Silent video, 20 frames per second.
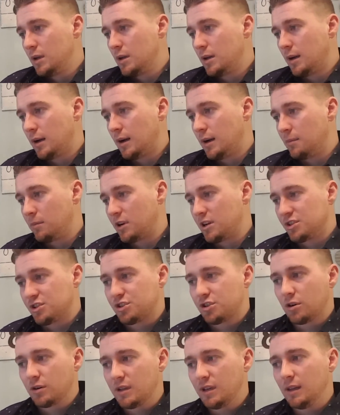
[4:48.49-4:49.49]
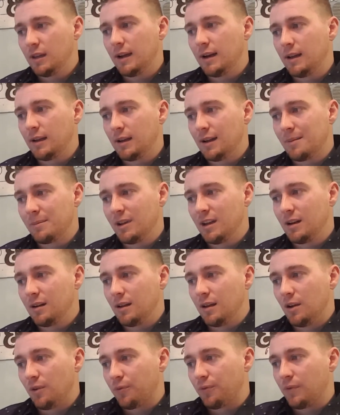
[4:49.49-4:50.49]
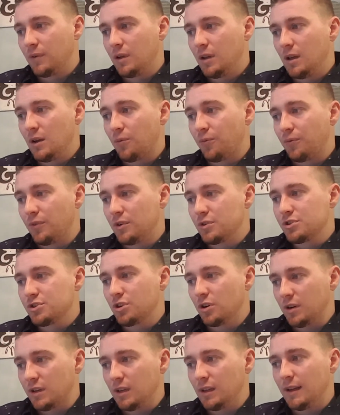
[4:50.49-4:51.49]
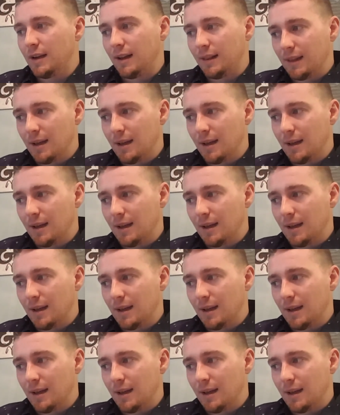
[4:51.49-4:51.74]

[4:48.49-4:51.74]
Because circulating, I mean, if they're circulating,